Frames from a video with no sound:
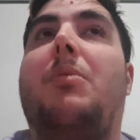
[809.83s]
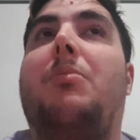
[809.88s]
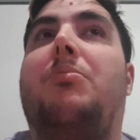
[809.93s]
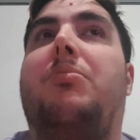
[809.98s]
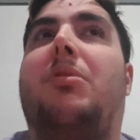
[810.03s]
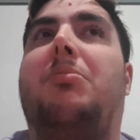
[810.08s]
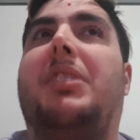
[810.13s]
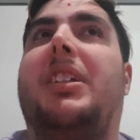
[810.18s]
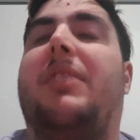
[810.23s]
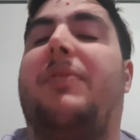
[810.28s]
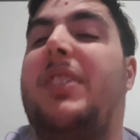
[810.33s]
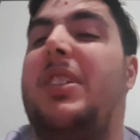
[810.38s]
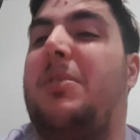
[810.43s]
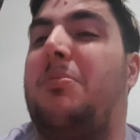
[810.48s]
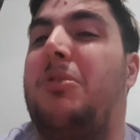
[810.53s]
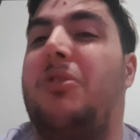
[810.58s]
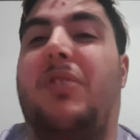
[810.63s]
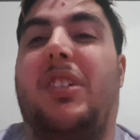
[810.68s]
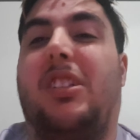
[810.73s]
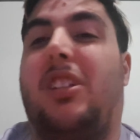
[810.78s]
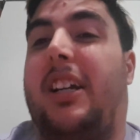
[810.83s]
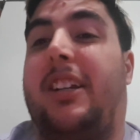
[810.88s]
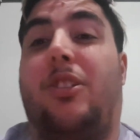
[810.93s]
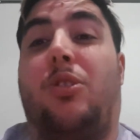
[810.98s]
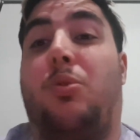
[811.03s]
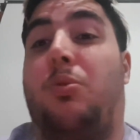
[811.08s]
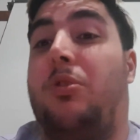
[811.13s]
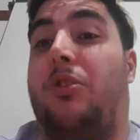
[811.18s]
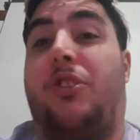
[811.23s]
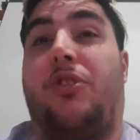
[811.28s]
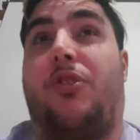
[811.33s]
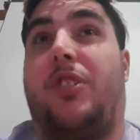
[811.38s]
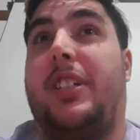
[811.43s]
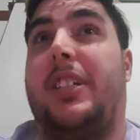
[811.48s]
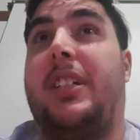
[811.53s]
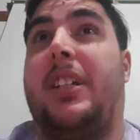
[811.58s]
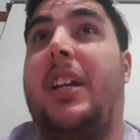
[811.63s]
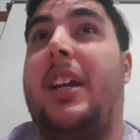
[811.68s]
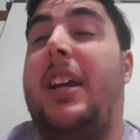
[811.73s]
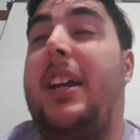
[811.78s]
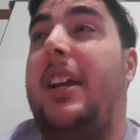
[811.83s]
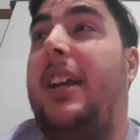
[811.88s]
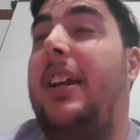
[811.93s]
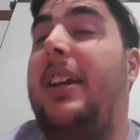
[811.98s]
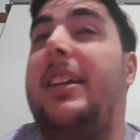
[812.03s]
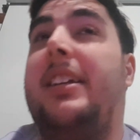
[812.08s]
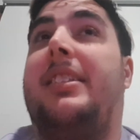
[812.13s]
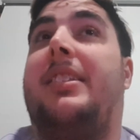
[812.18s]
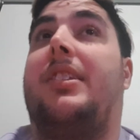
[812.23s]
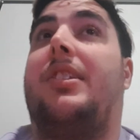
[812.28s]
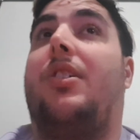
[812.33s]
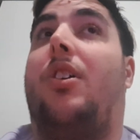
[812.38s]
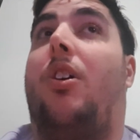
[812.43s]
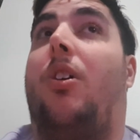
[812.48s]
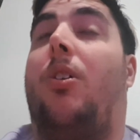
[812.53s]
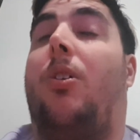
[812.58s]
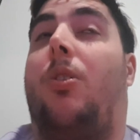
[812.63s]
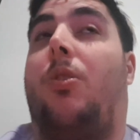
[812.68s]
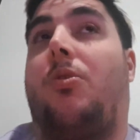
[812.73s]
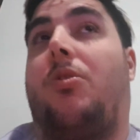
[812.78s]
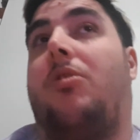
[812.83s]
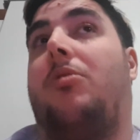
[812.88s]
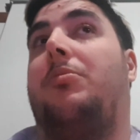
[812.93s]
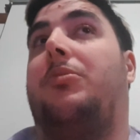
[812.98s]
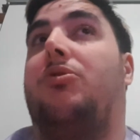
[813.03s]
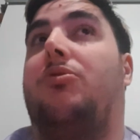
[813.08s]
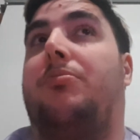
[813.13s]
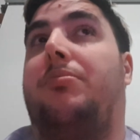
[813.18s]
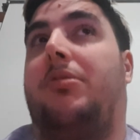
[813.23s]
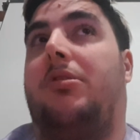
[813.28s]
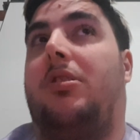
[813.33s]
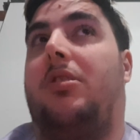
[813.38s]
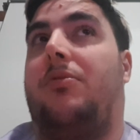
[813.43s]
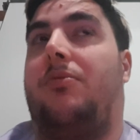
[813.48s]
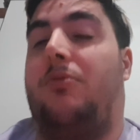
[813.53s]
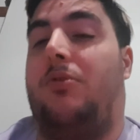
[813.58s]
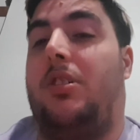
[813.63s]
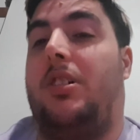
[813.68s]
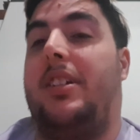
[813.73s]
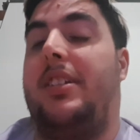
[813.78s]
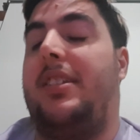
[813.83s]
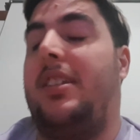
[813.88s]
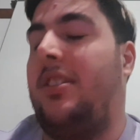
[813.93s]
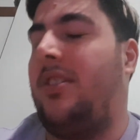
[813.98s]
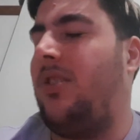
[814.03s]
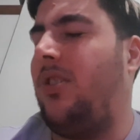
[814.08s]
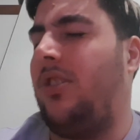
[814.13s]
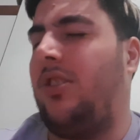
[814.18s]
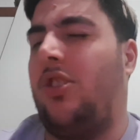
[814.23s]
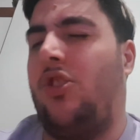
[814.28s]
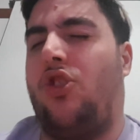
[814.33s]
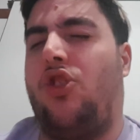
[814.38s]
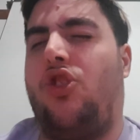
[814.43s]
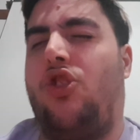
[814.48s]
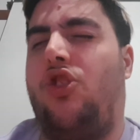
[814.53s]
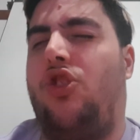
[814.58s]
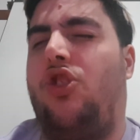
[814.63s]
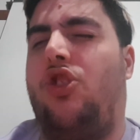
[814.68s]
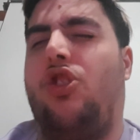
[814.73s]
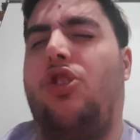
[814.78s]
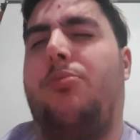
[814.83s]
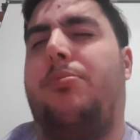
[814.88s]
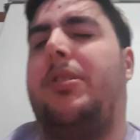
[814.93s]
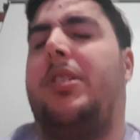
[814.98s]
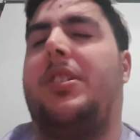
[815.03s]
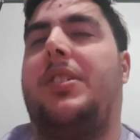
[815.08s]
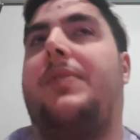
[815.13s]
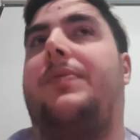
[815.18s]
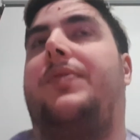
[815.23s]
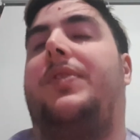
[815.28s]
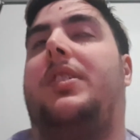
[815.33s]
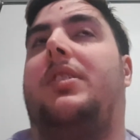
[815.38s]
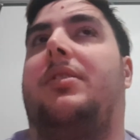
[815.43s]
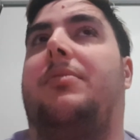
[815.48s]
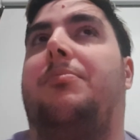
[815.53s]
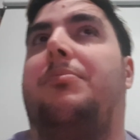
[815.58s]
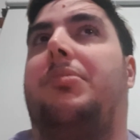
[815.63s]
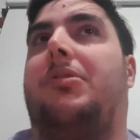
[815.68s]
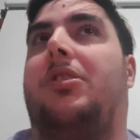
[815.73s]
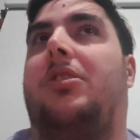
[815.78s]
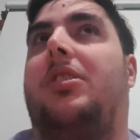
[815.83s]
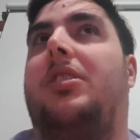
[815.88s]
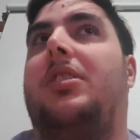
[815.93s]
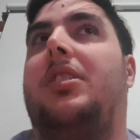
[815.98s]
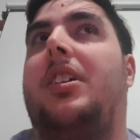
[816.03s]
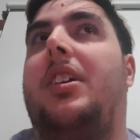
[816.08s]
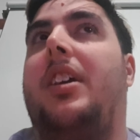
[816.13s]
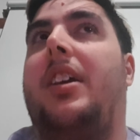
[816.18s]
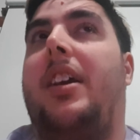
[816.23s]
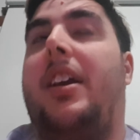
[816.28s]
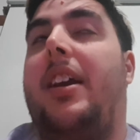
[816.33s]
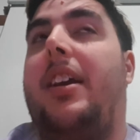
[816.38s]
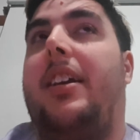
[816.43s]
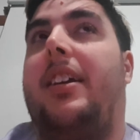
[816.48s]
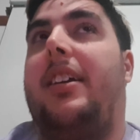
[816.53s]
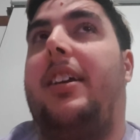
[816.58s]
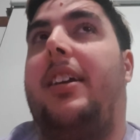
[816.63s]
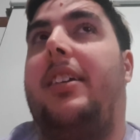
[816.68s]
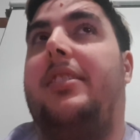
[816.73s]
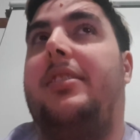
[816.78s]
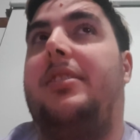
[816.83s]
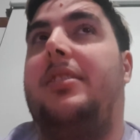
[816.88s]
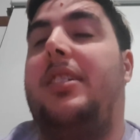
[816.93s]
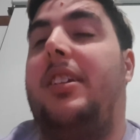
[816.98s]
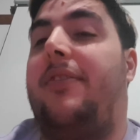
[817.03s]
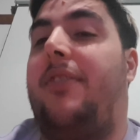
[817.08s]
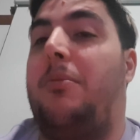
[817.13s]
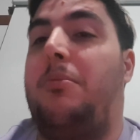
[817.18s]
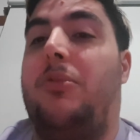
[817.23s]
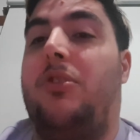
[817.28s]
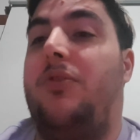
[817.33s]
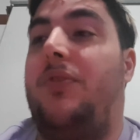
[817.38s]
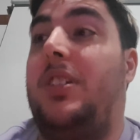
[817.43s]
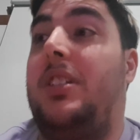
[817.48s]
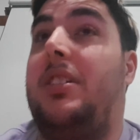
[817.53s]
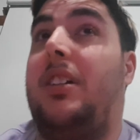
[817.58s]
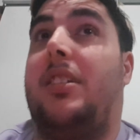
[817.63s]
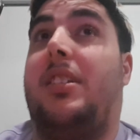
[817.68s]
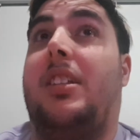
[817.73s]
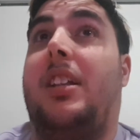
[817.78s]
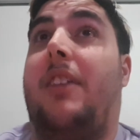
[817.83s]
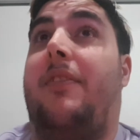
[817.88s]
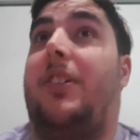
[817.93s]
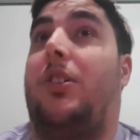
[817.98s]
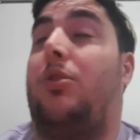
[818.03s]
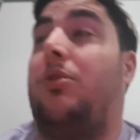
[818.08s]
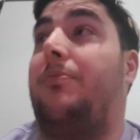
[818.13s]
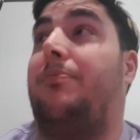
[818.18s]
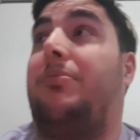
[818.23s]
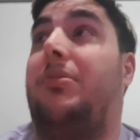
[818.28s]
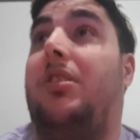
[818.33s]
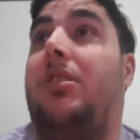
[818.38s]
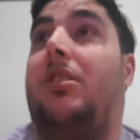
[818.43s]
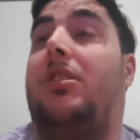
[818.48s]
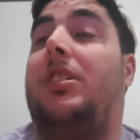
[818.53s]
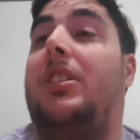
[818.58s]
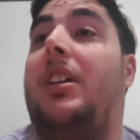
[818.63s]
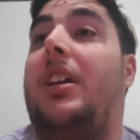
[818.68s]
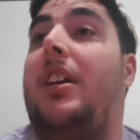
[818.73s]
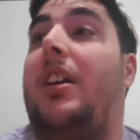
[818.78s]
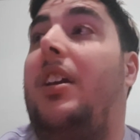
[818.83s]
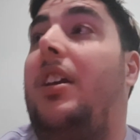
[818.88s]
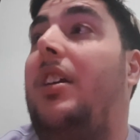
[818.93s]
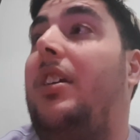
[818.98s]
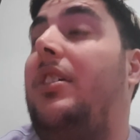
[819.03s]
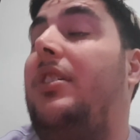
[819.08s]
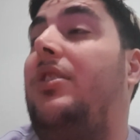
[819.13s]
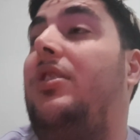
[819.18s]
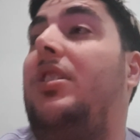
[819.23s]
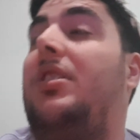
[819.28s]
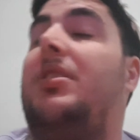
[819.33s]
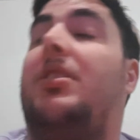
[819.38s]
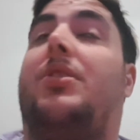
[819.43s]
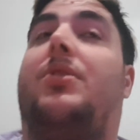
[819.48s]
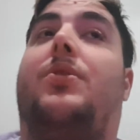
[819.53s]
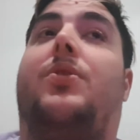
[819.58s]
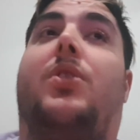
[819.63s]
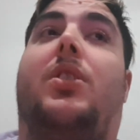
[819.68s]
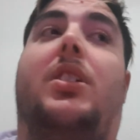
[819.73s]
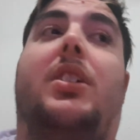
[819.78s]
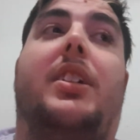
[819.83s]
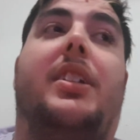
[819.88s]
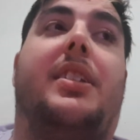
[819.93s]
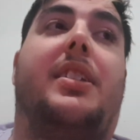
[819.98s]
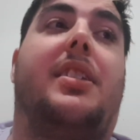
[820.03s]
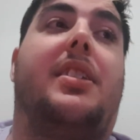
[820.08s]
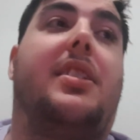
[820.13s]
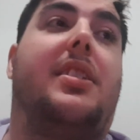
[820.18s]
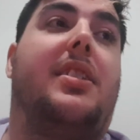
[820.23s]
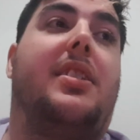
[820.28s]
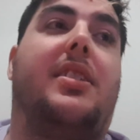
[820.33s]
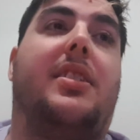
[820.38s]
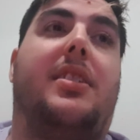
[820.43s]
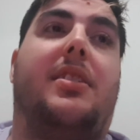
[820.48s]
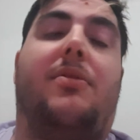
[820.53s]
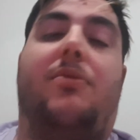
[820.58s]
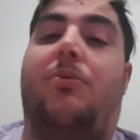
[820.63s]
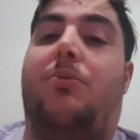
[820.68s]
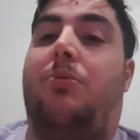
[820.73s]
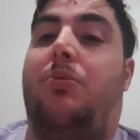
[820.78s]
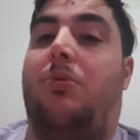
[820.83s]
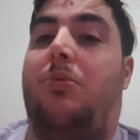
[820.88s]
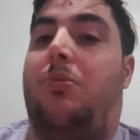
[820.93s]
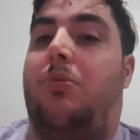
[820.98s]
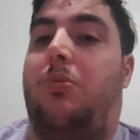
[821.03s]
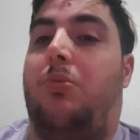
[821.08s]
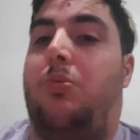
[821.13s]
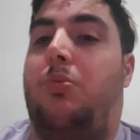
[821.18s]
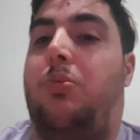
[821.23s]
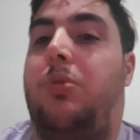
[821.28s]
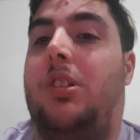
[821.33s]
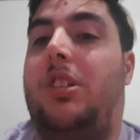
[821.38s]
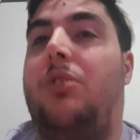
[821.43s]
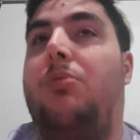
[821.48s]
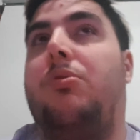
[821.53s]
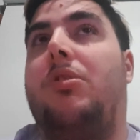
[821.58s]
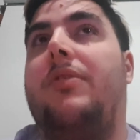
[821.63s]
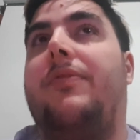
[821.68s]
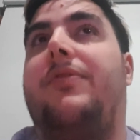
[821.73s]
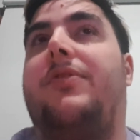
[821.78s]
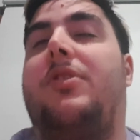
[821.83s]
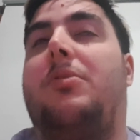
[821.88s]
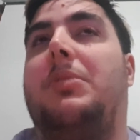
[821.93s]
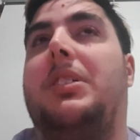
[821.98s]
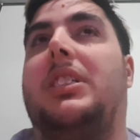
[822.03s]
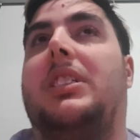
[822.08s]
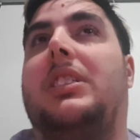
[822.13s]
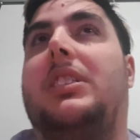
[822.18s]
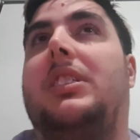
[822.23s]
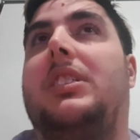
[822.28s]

probably give this movie like a 2 or 3. It's horrible plot-wise. It's got the stupidest fucking plot. And if a movie doesn't have a good plot, Jesus Christ, what do you want from it?